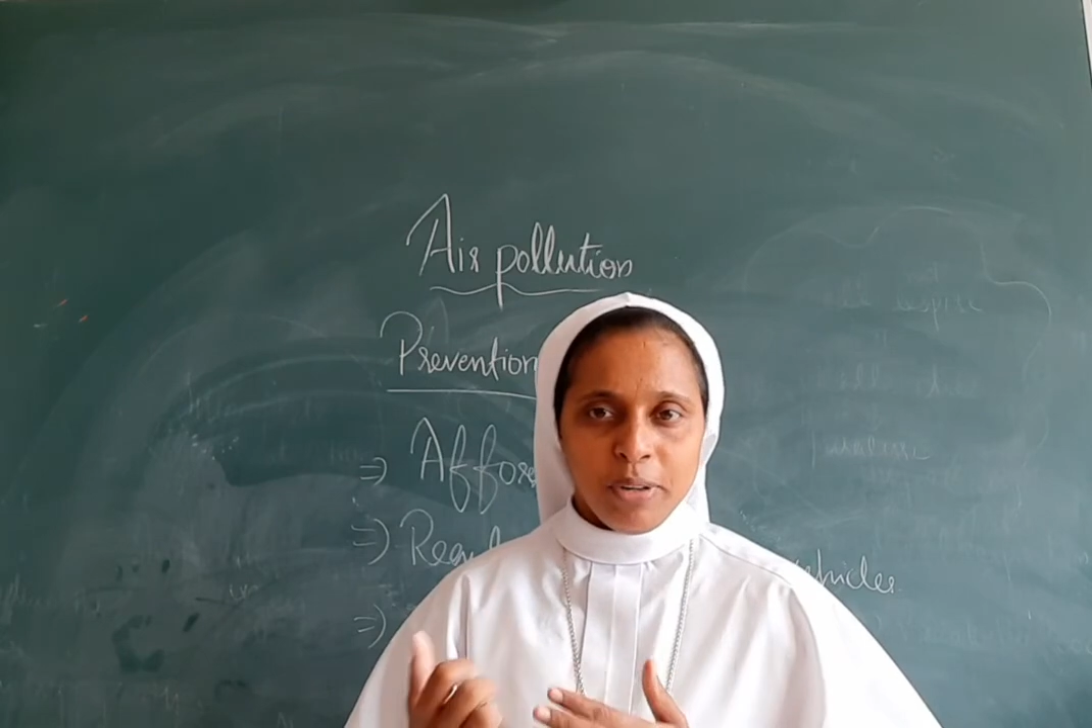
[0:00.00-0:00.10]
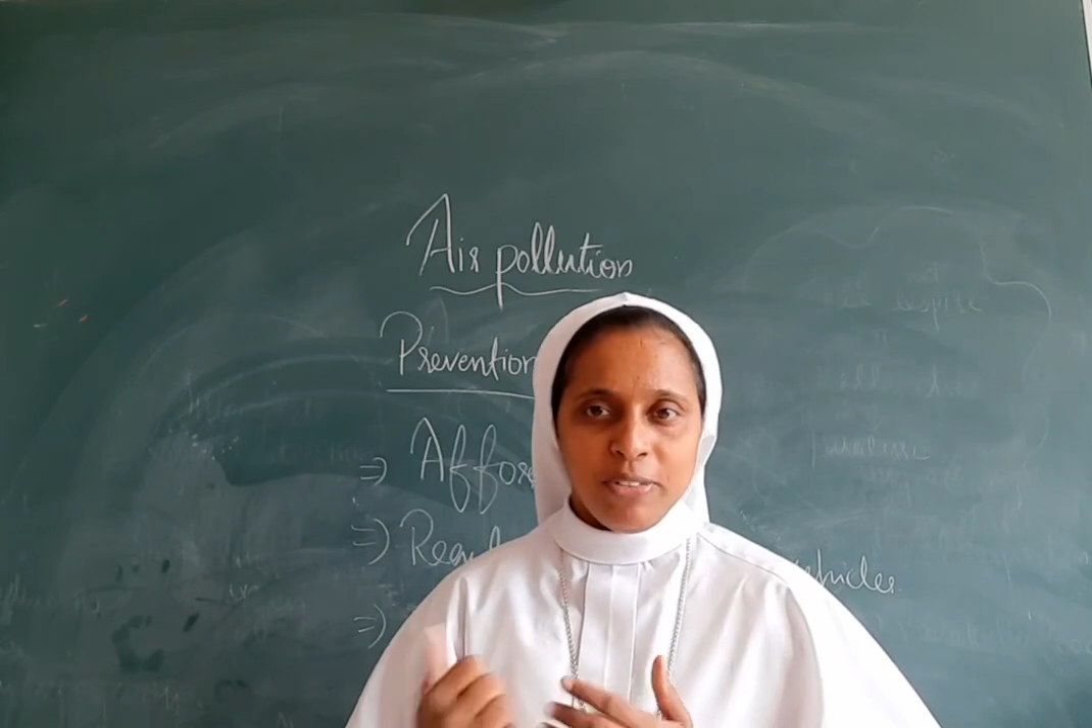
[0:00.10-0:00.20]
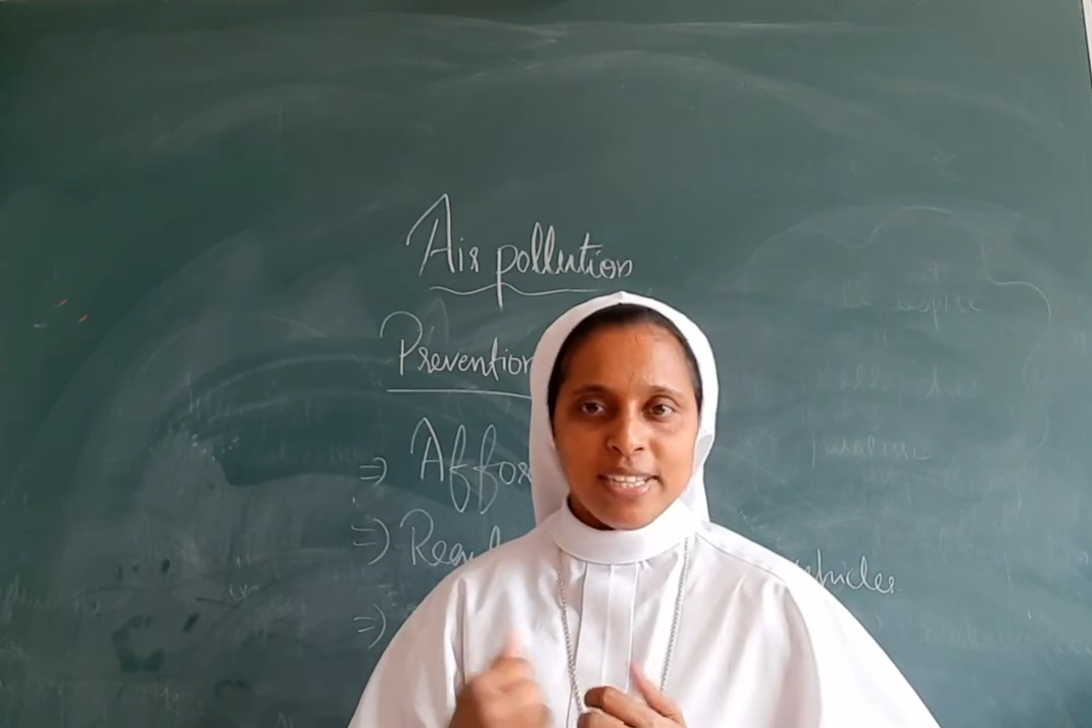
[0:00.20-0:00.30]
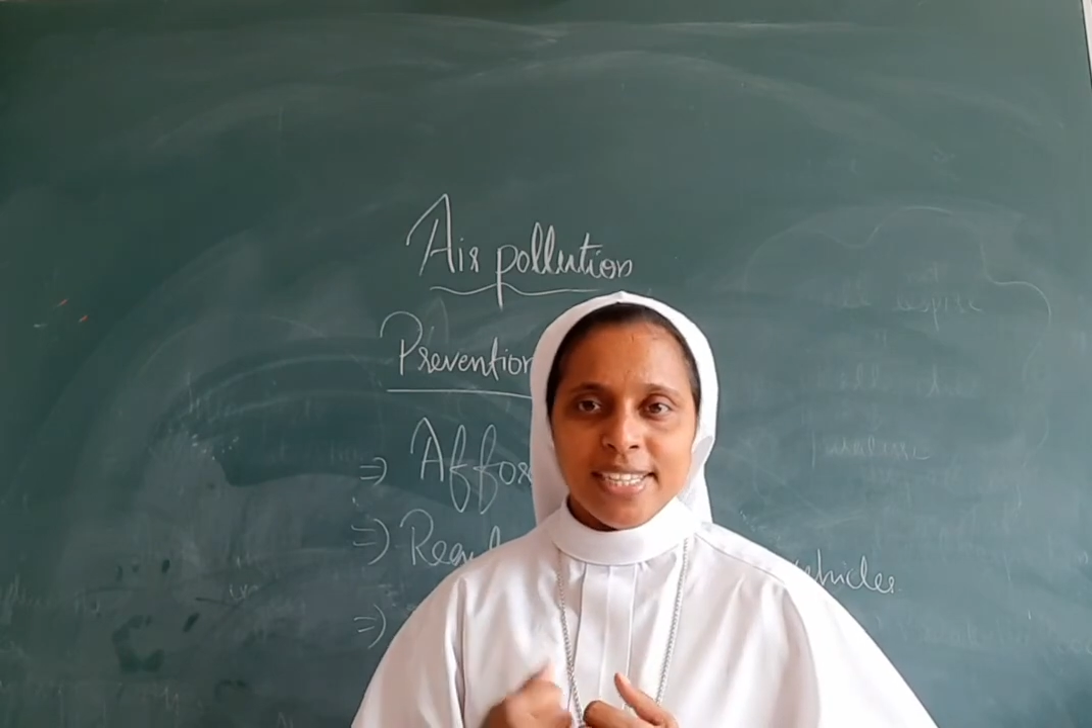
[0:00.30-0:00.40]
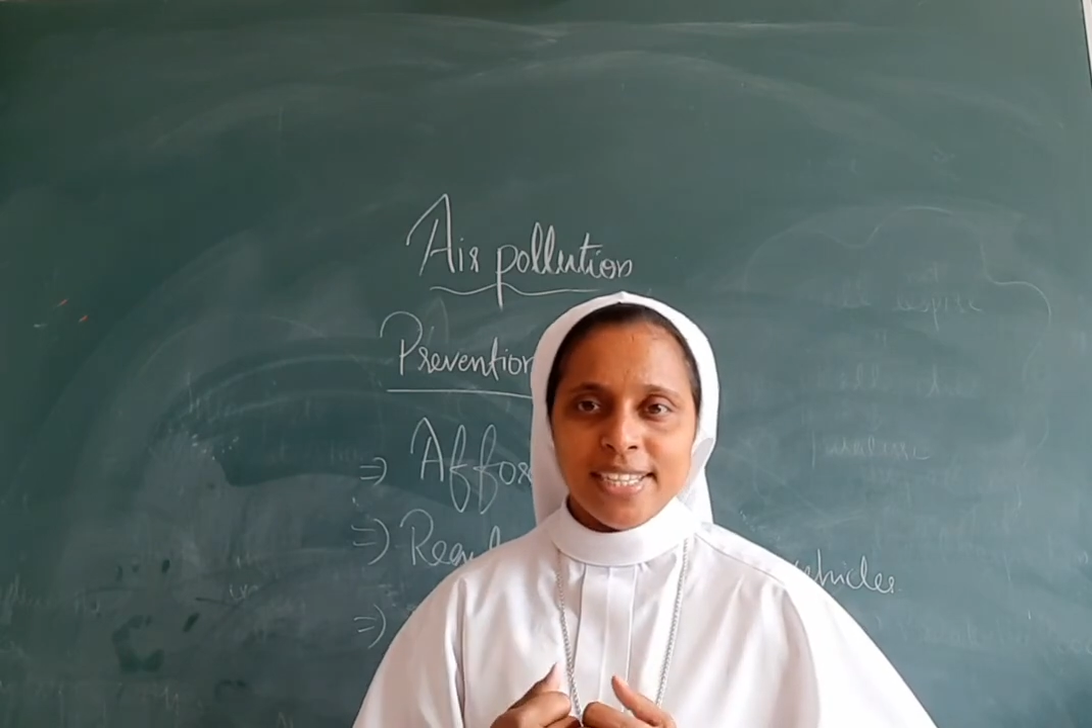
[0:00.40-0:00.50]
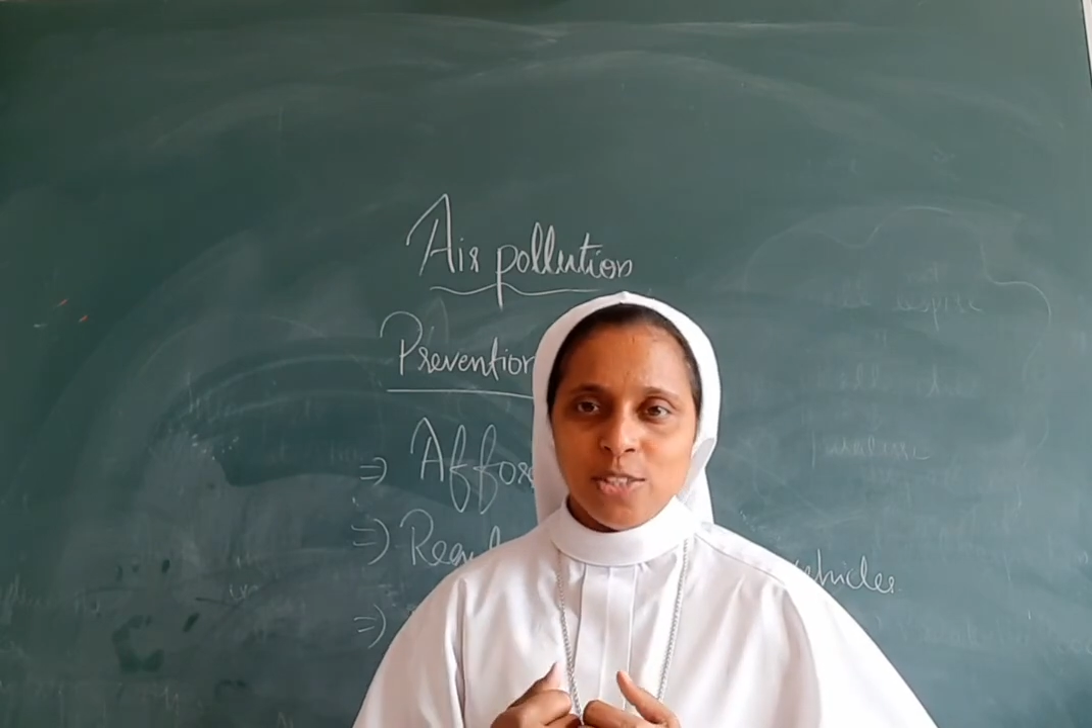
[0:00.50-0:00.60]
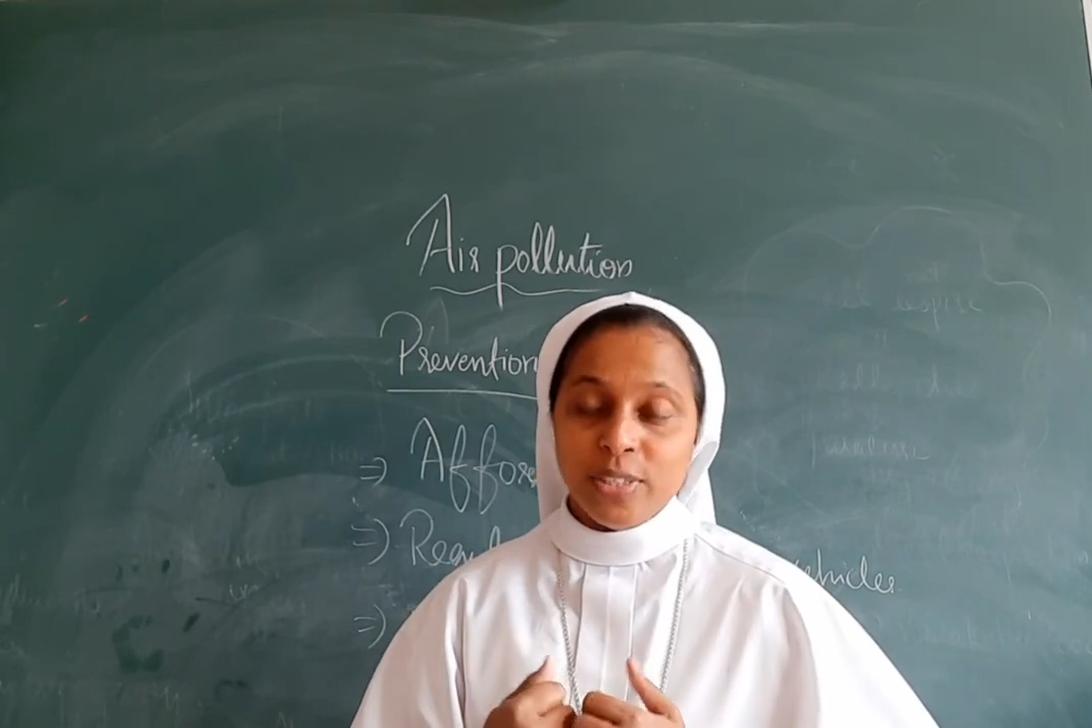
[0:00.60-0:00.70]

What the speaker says: prevent,